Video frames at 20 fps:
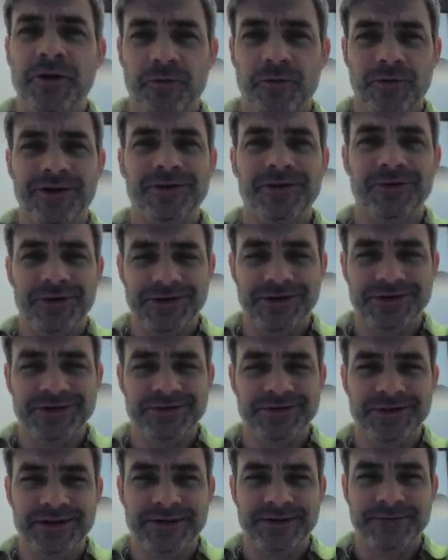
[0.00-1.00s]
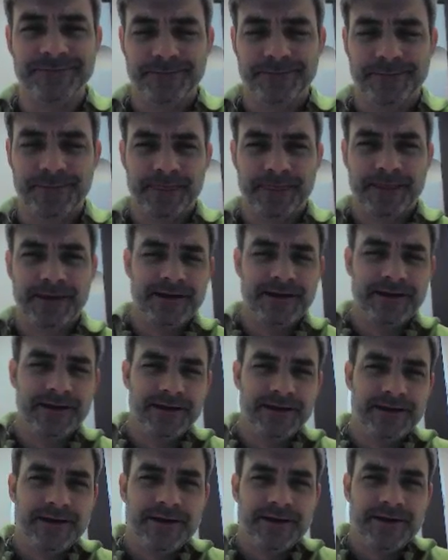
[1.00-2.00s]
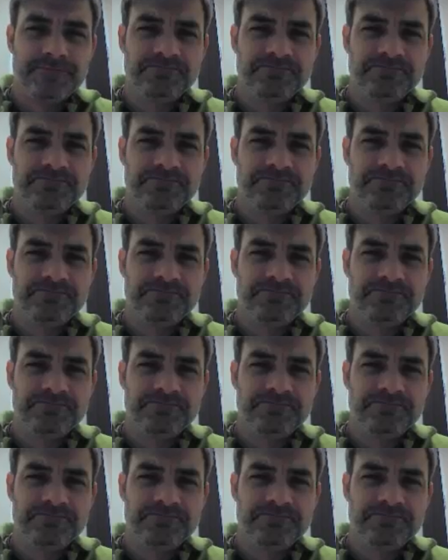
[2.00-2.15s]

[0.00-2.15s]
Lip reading: where do I do that?